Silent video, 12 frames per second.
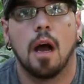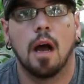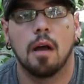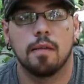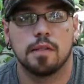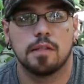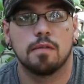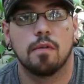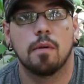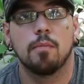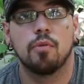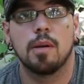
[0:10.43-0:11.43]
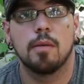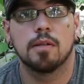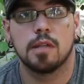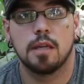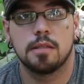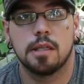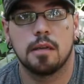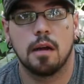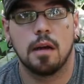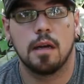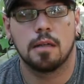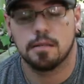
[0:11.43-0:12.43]
Uh, this is from Primos Hunting
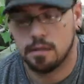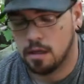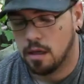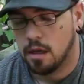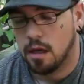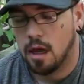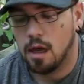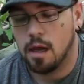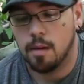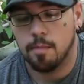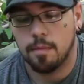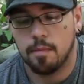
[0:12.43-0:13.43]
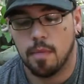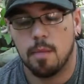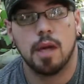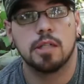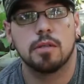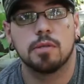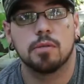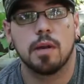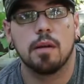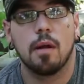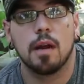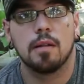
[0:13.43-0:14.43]
Calls. Um, my budget was
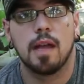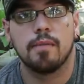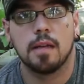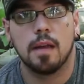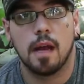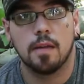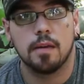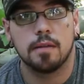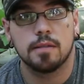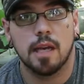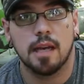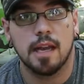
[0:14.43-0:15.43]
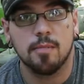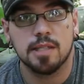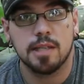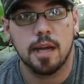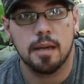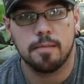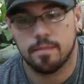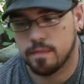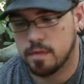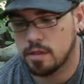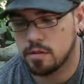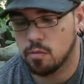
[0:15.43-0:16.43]
right around $11 on Amazon.
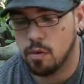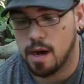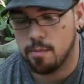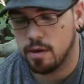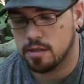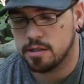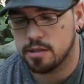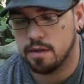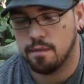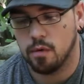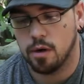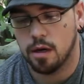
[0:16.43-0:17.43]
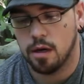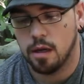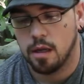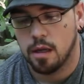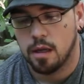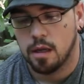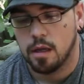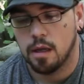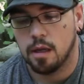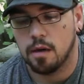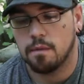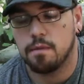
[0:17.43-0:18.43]
It's what I purchased it for.
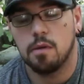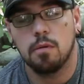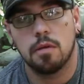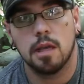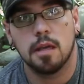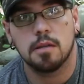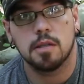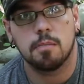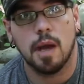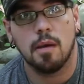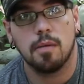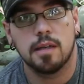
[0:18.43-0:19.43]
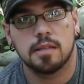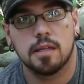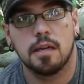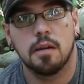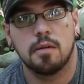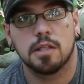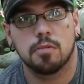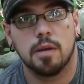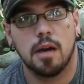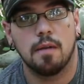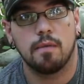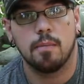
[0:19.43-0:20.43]
And a few things about this that I noticed
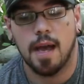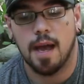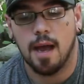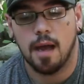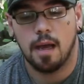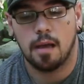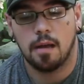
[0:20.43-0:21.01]
right off the bat.